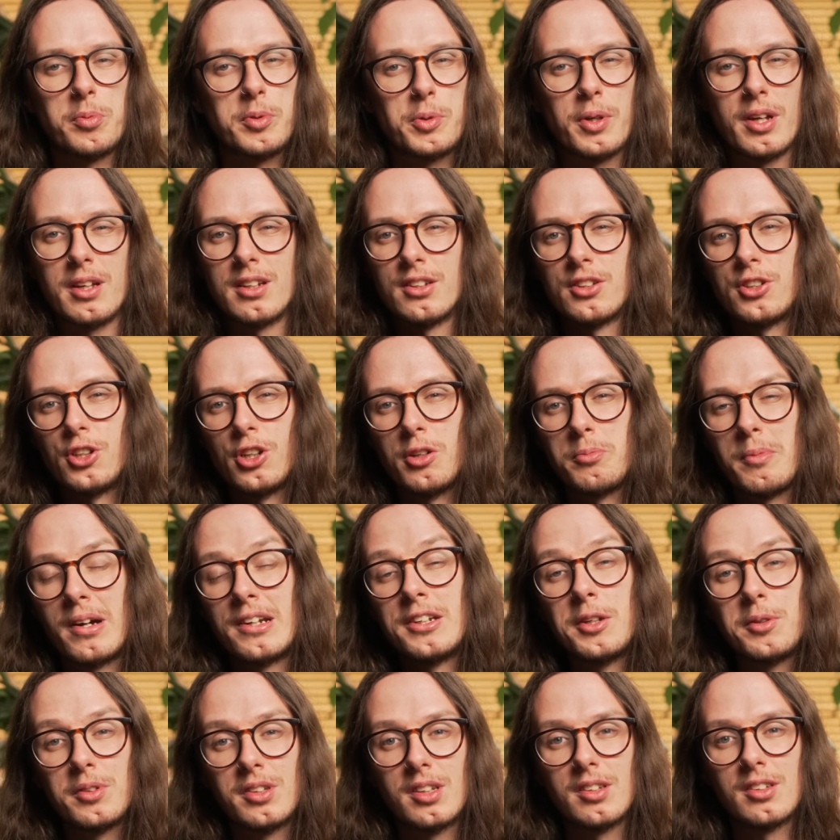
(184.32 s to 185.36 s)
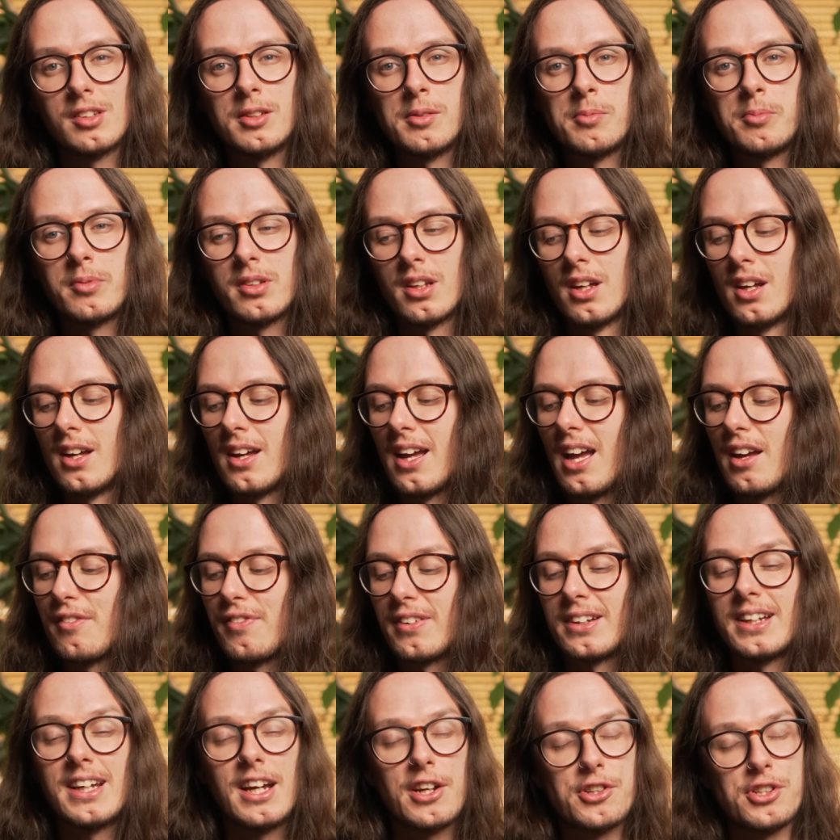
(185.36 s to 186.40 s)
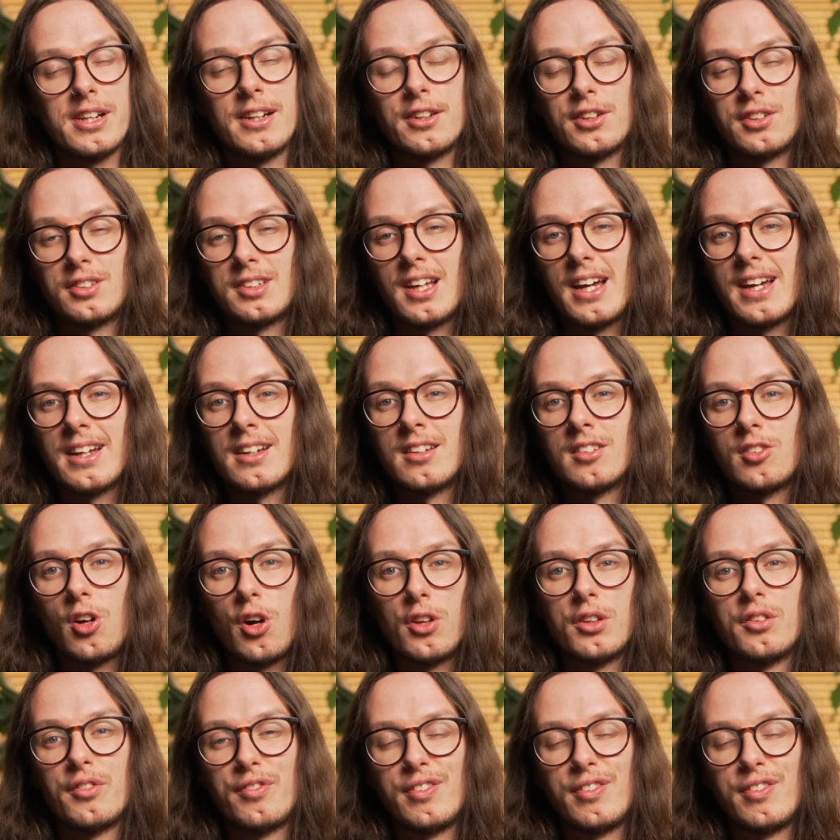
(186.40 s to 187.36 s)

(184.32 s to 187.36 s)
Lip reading: between two menu systems. If I need to change settings on the